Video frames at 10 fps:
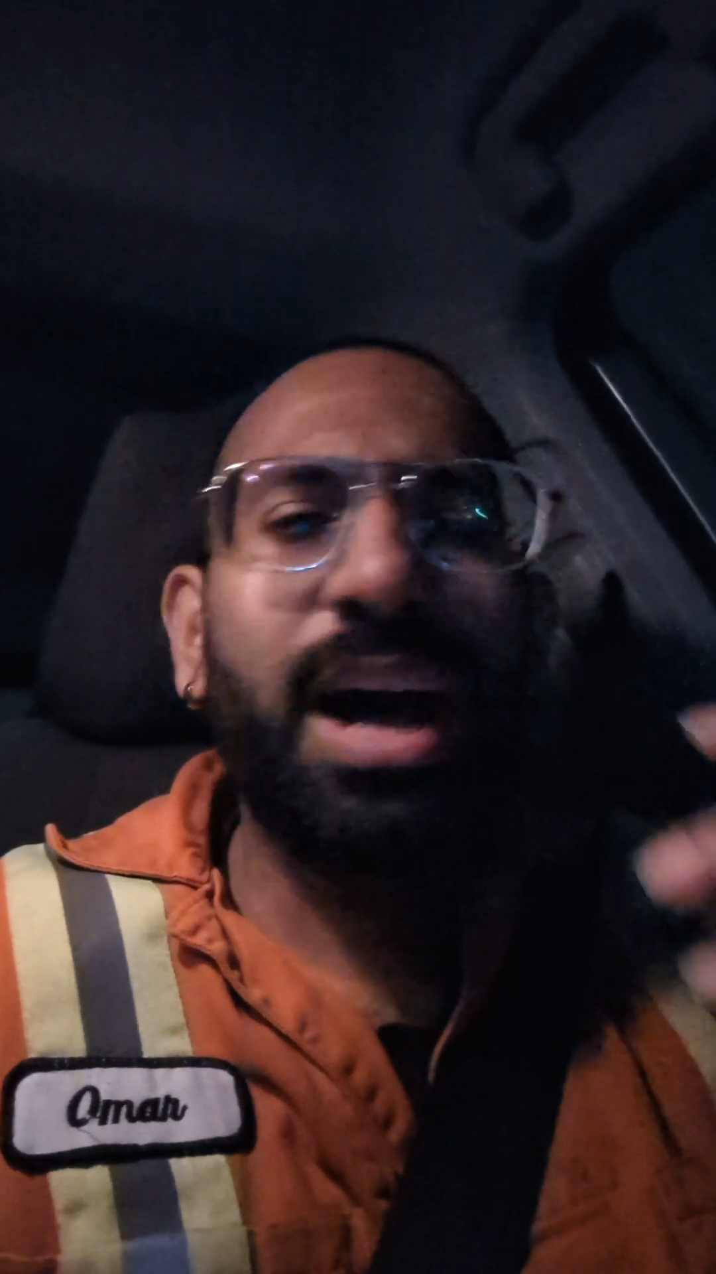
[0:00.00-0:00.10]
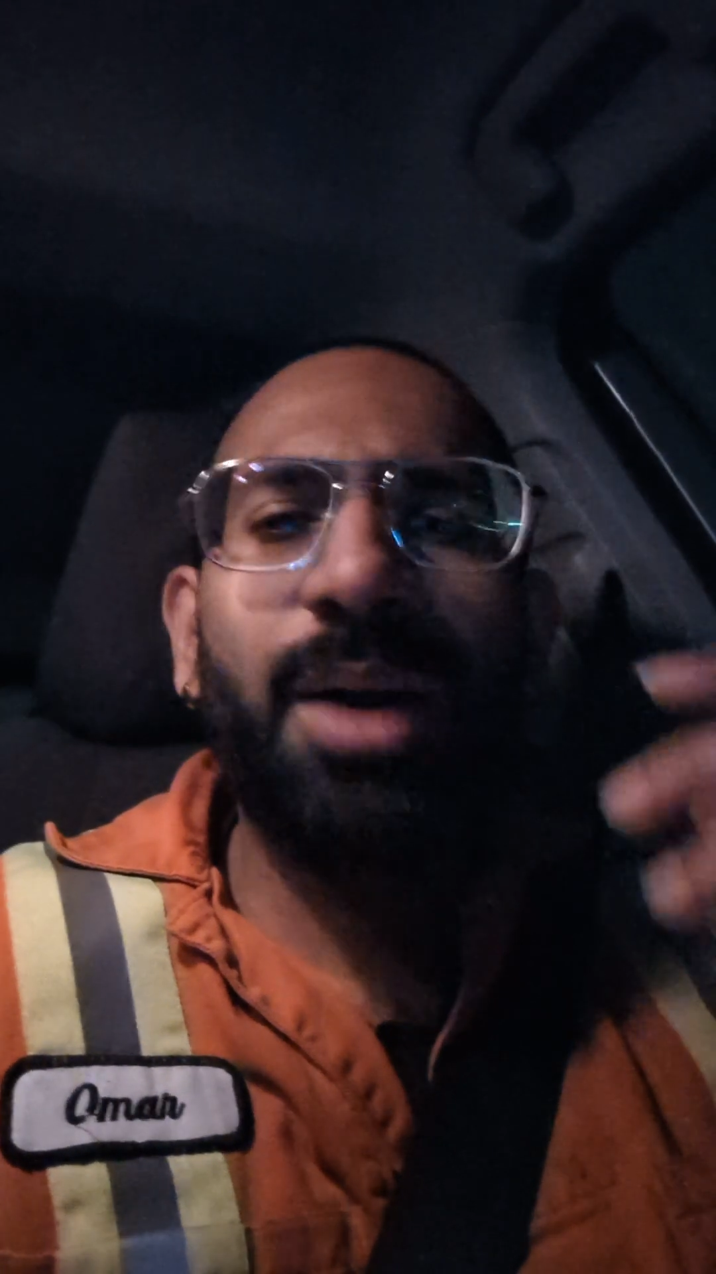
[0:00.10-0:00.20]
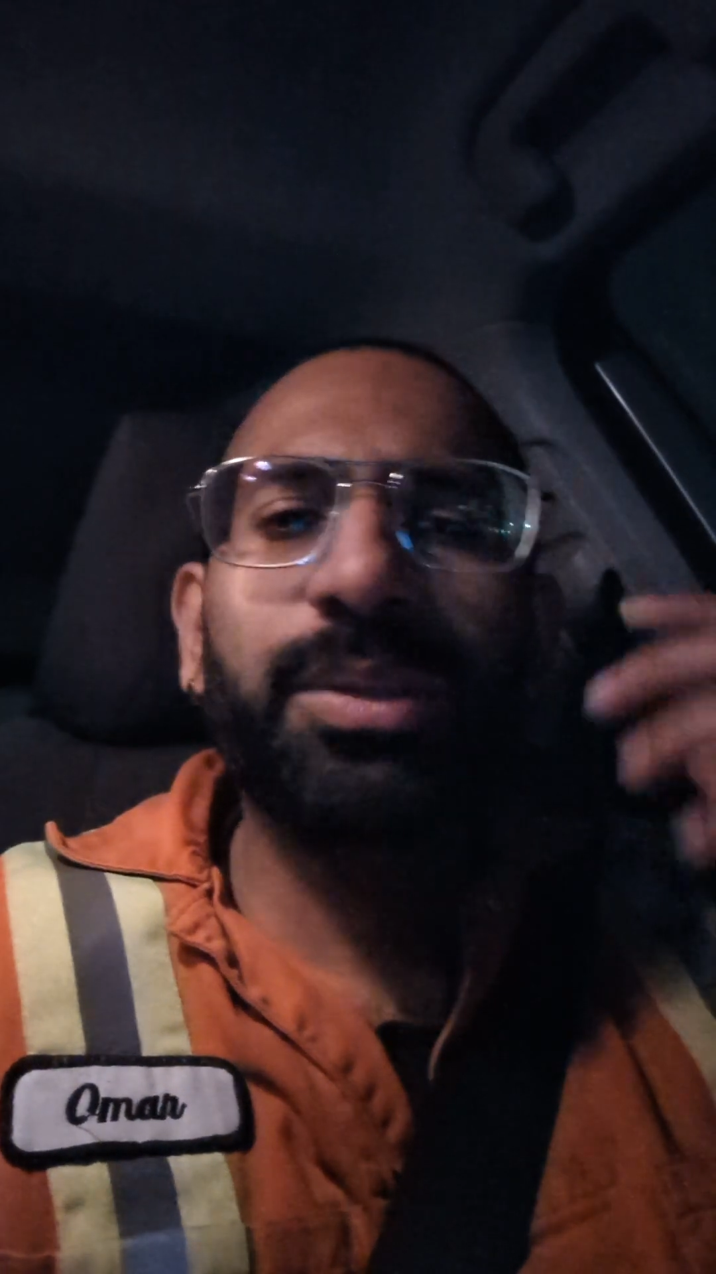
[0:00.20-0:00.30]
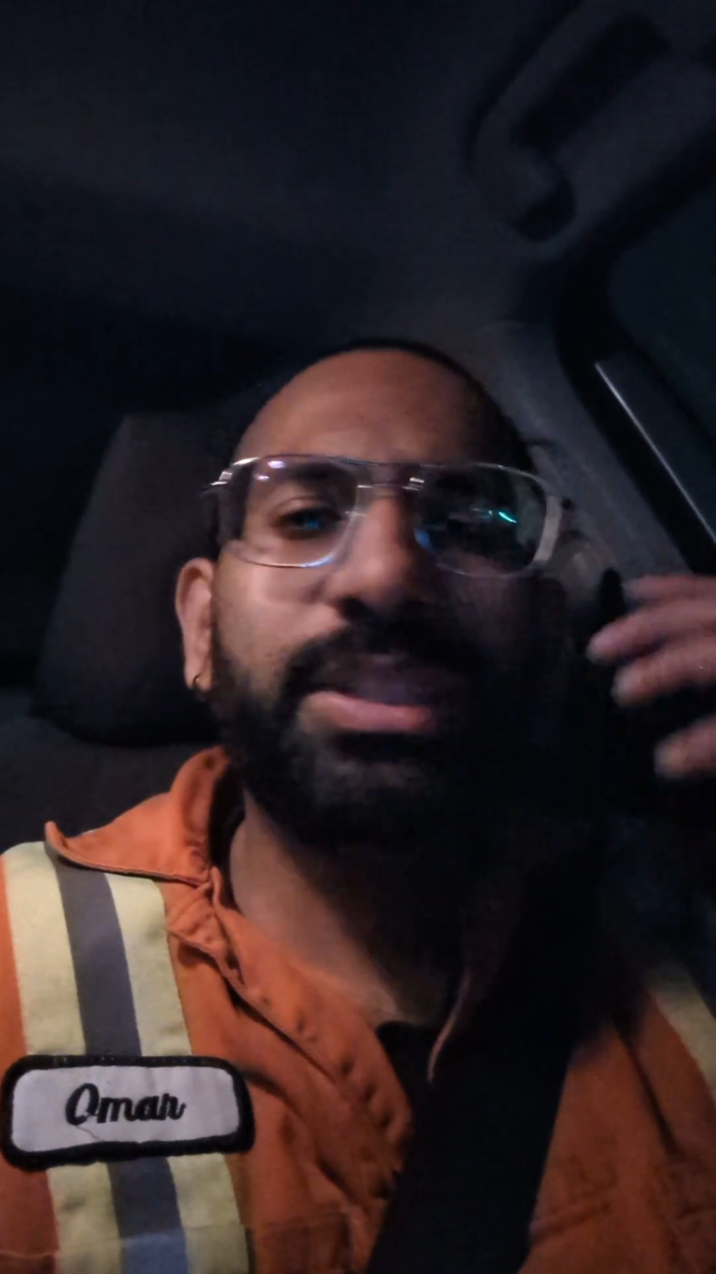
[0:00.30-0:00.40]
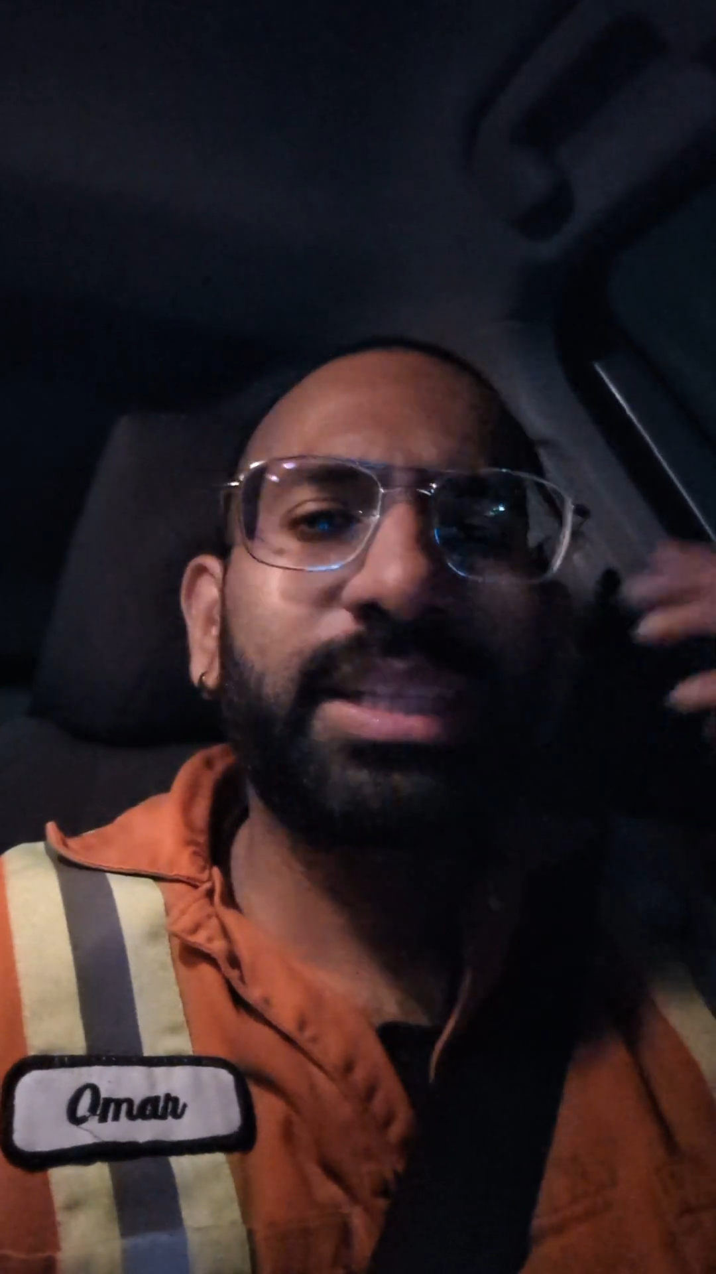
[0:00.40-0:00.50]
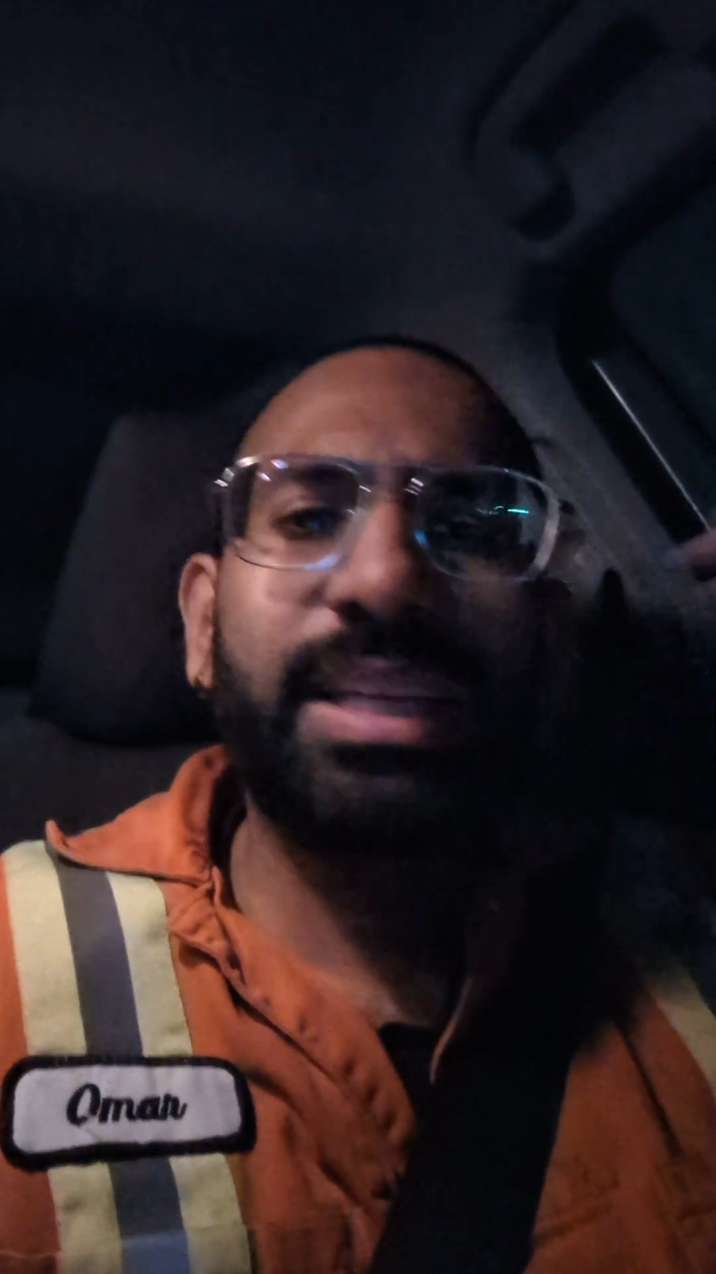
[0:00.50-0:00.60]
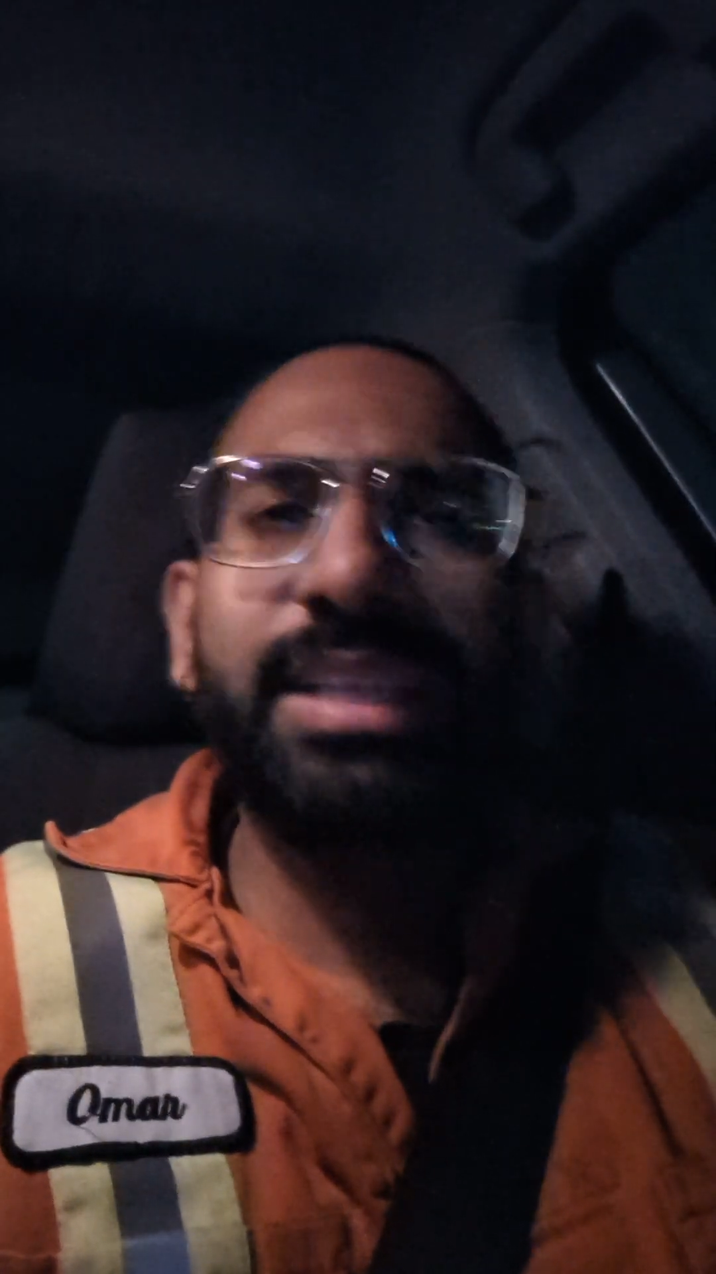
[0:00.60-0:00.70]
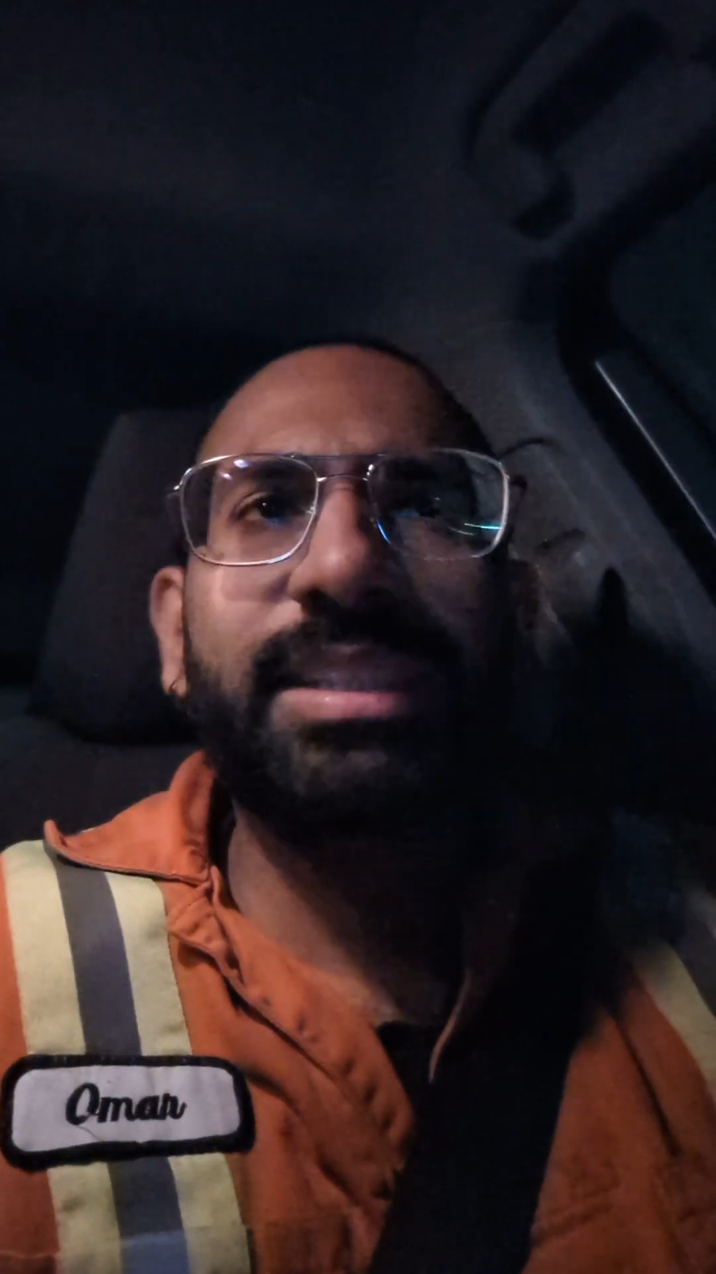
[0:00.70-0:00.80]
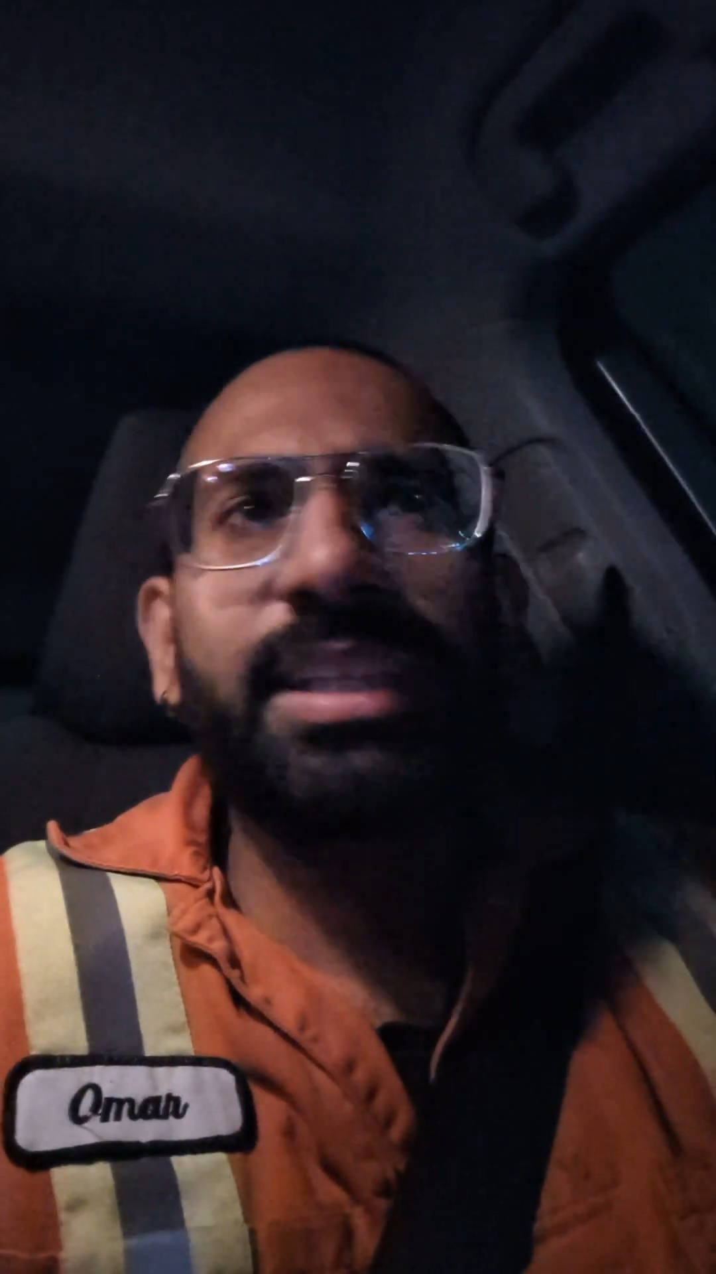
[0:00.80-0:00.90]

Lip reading: I was thinking it's